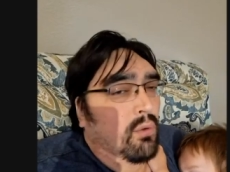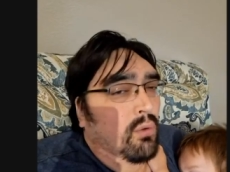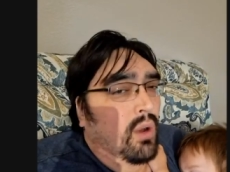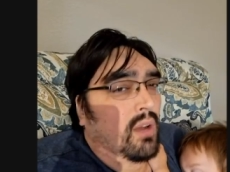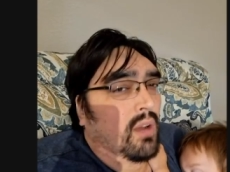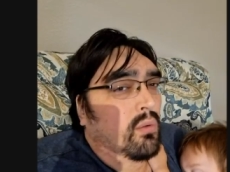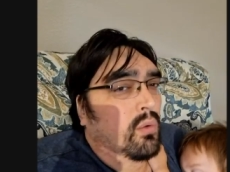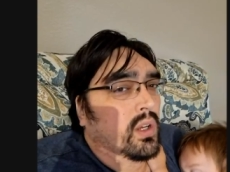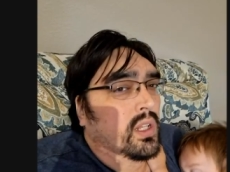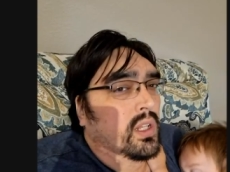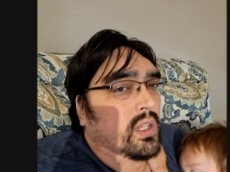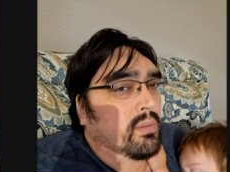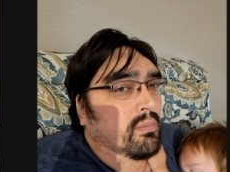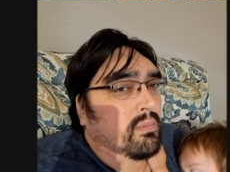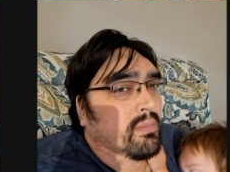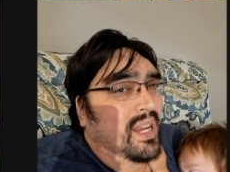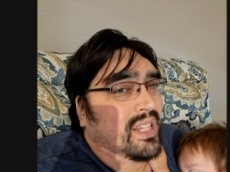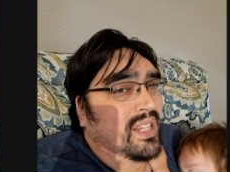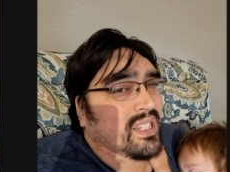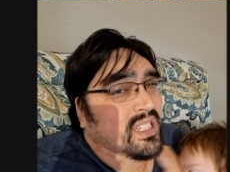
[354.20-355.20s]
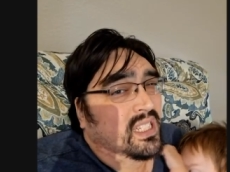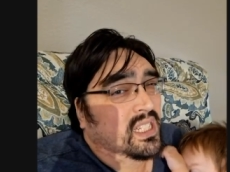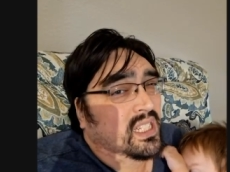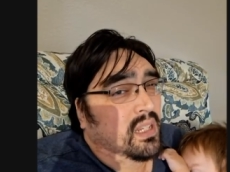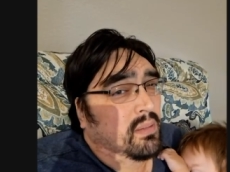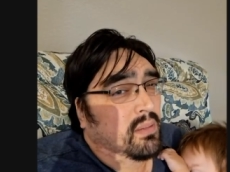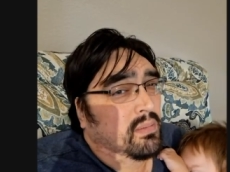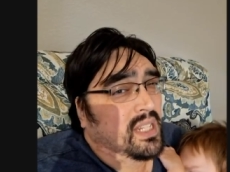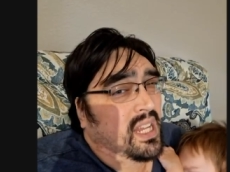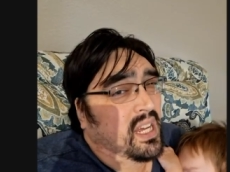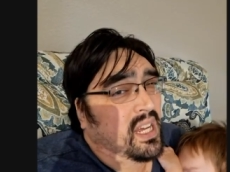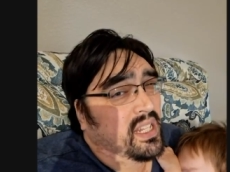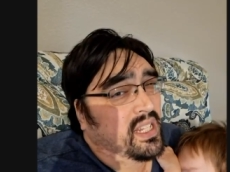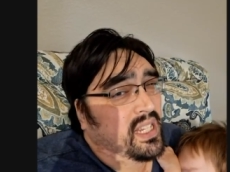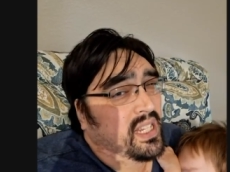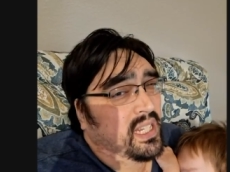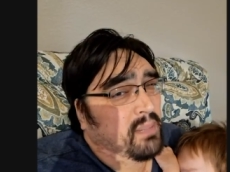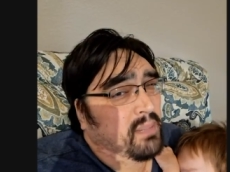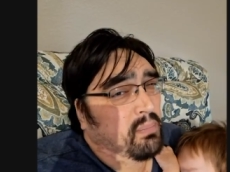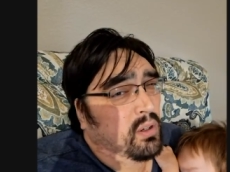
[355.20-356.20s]
well, I want Magnus comes
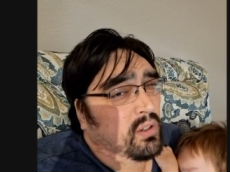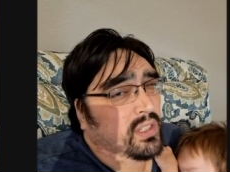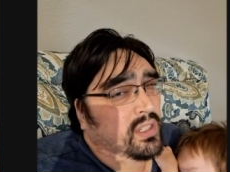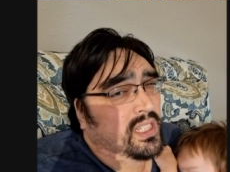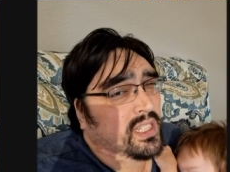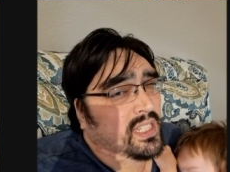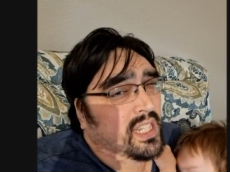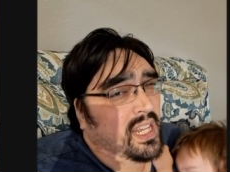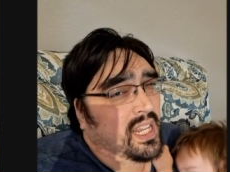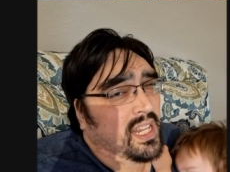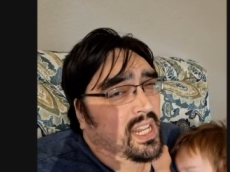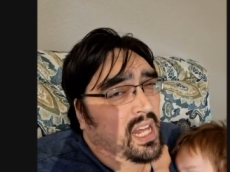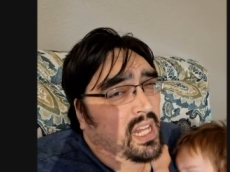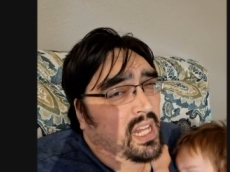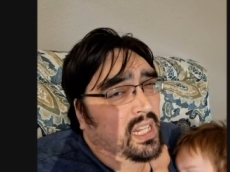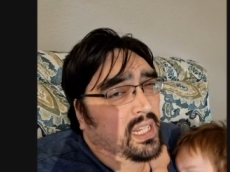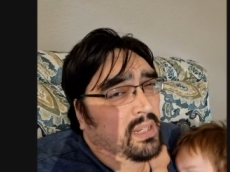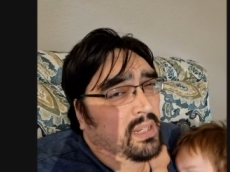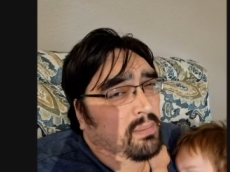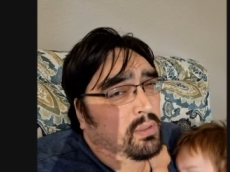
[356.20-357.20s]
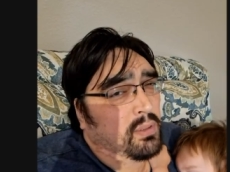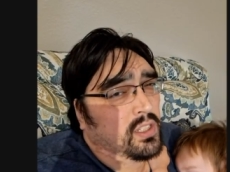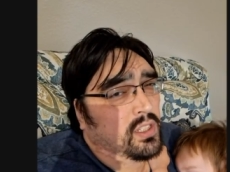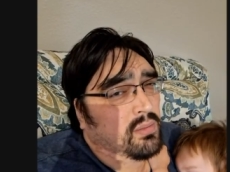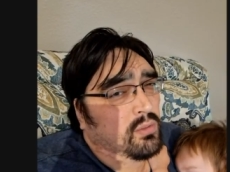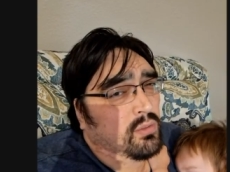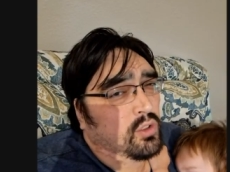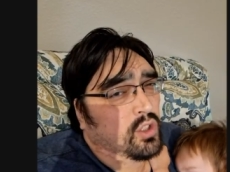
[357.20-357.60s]
on, he pokes his head on, he puts some